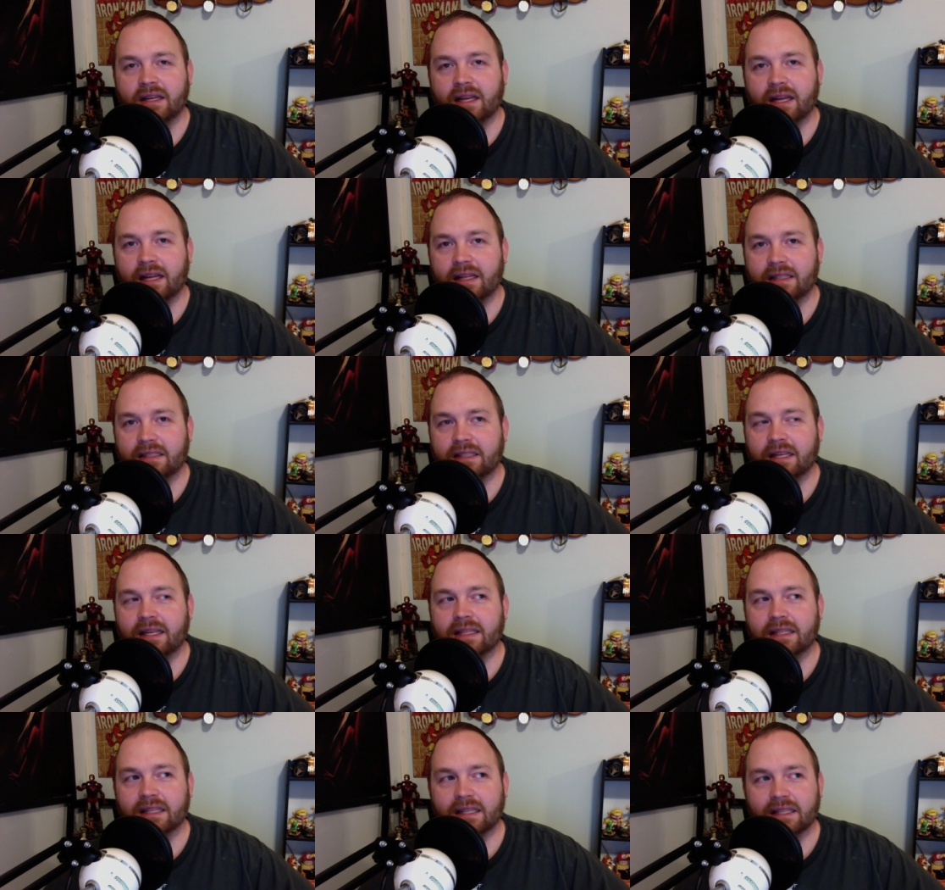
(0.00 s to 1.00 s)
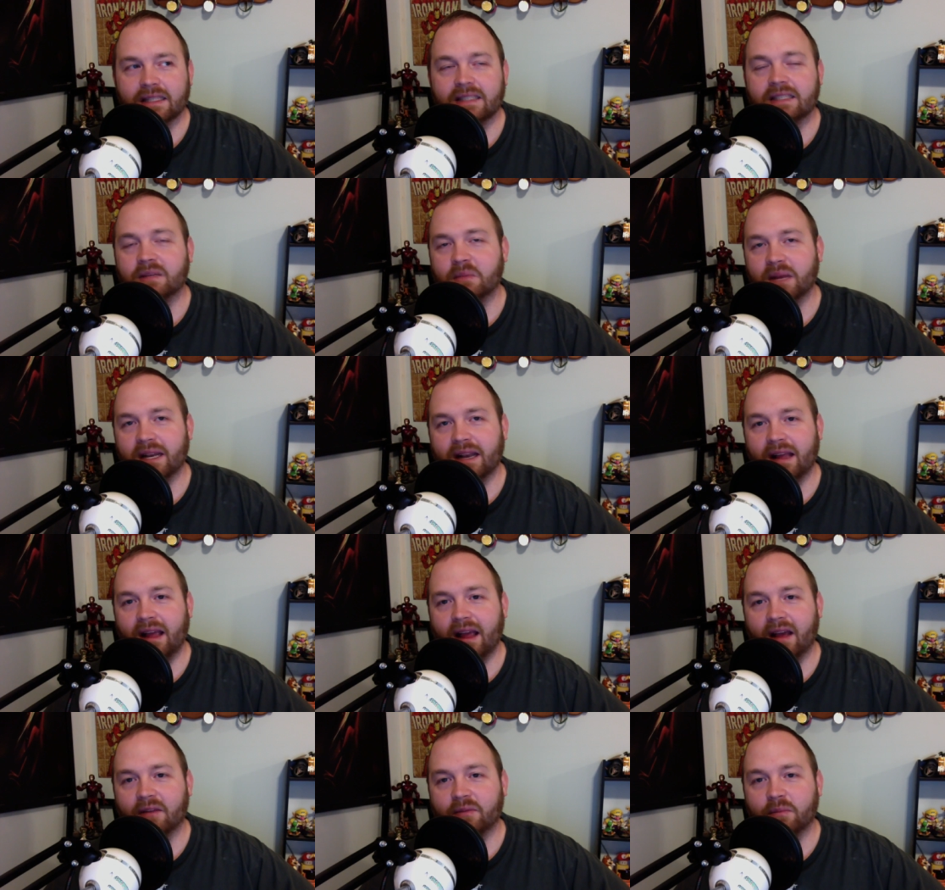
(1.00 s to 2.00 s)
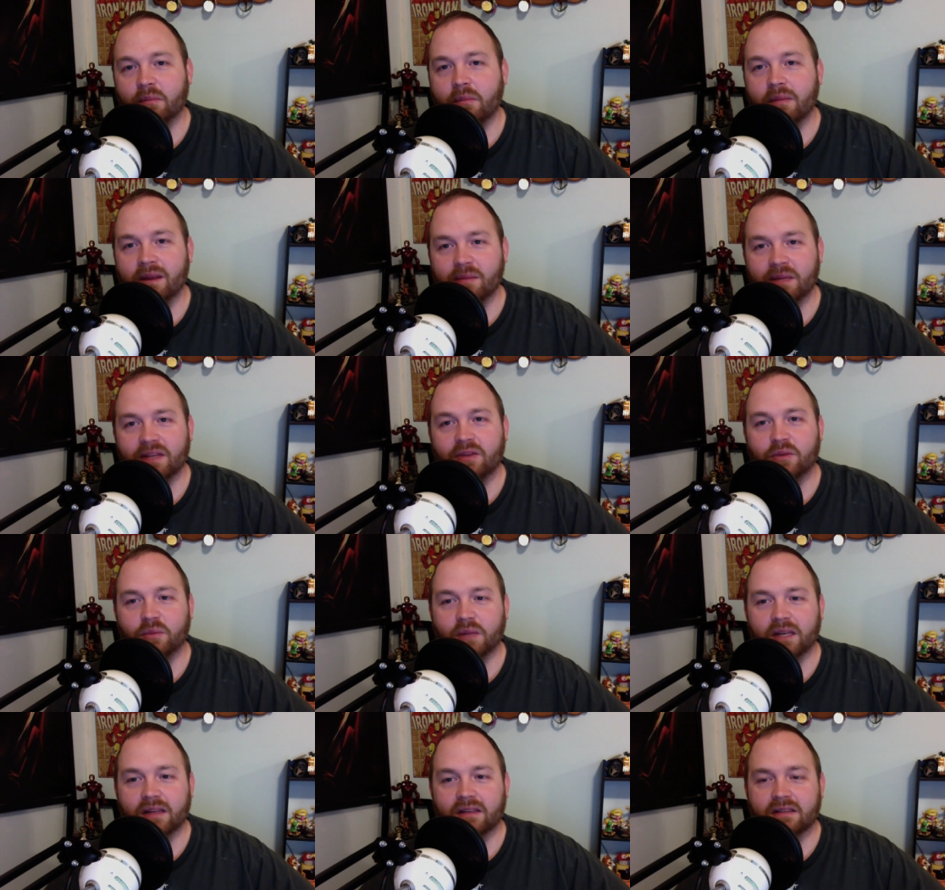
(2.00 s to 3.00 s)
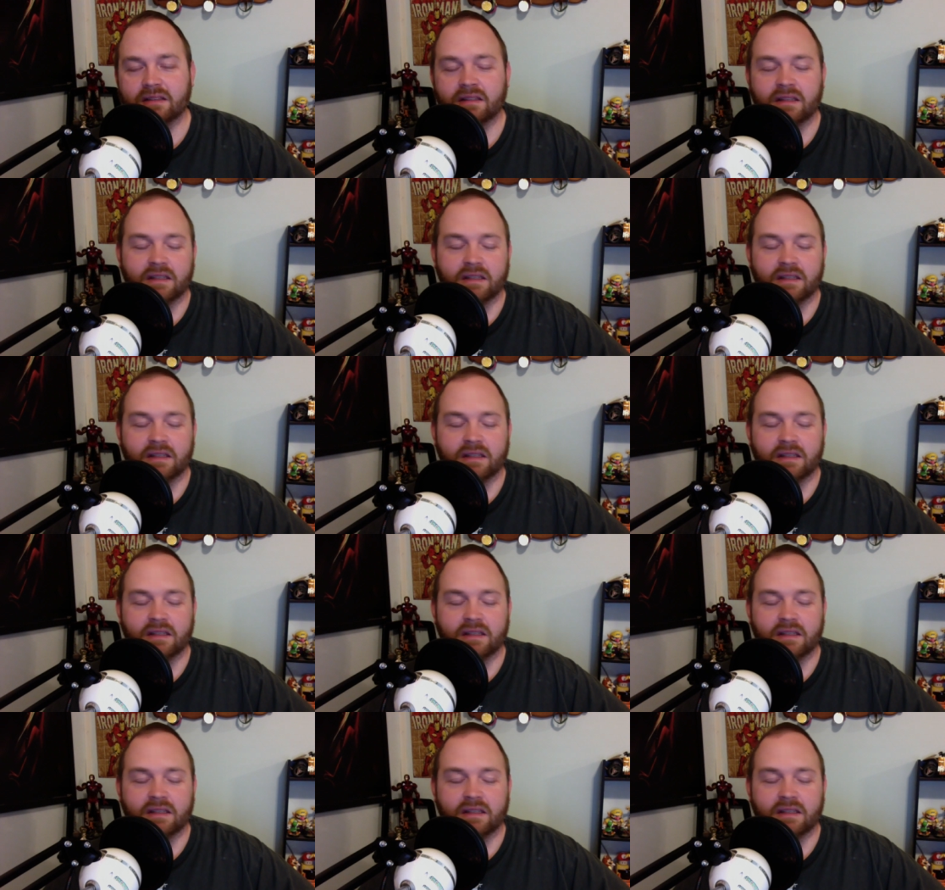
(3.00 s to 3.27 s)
It's at least a minute and a half, maybe 2 minutes.